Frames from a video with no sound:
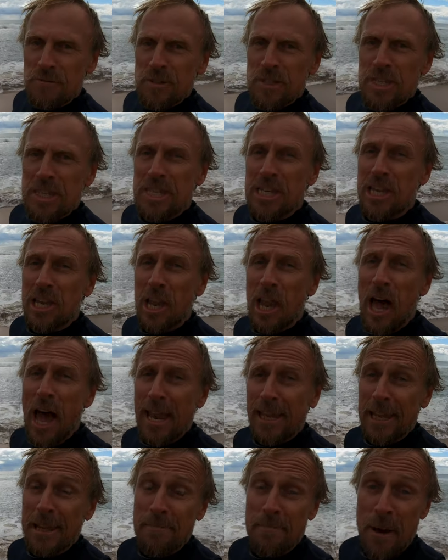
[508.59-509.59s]

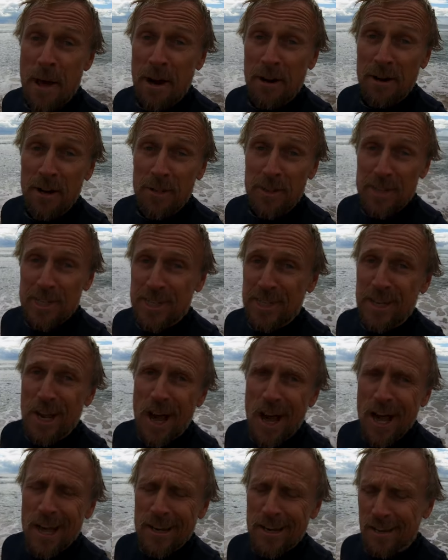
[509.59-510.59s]
slightly better at the
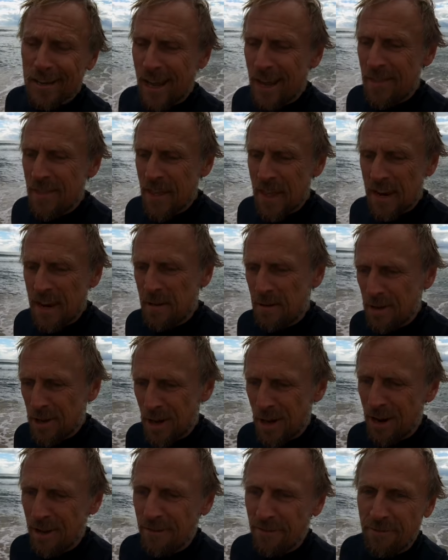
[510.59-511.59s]
start and then it
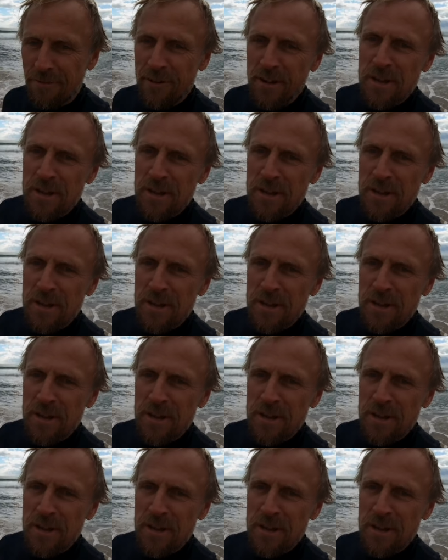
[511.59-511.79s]
kind of